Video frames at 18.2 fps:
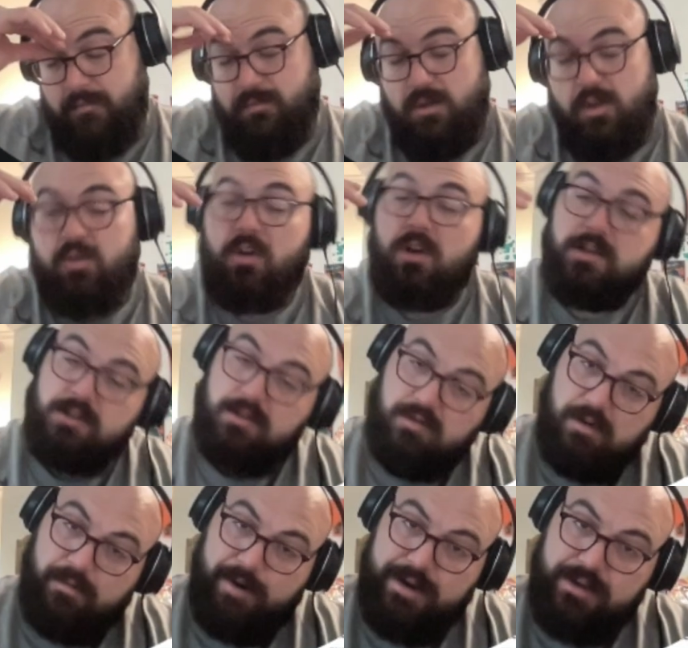You can also
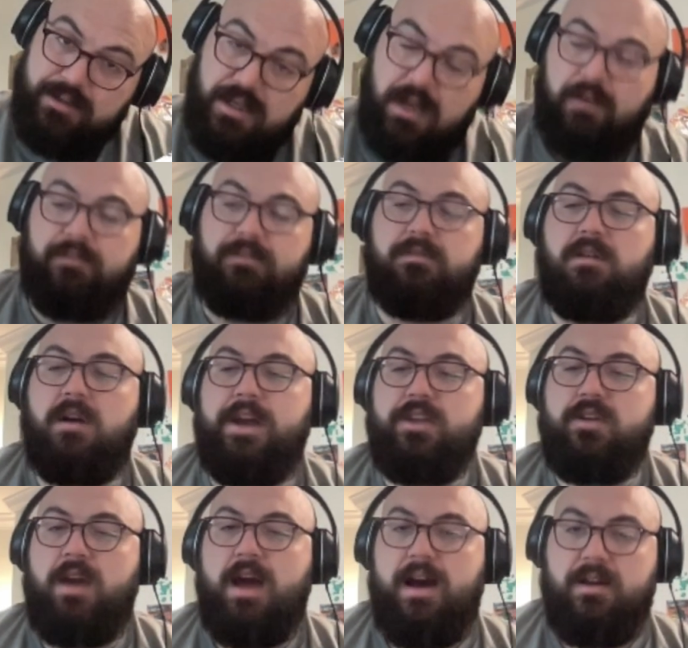do it by yourself,
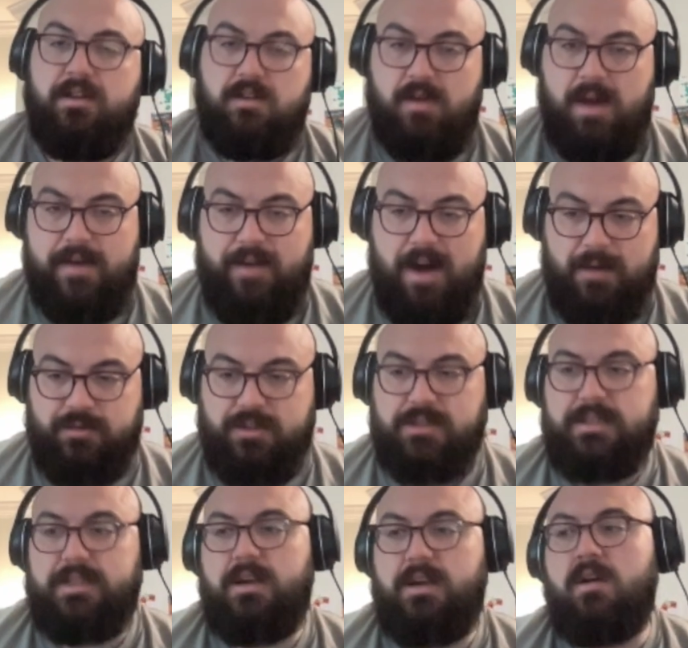right? You have
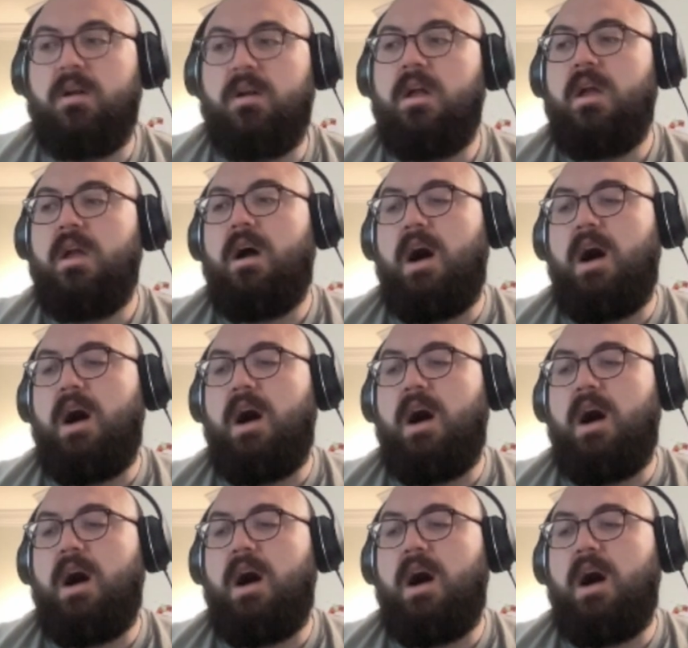options here.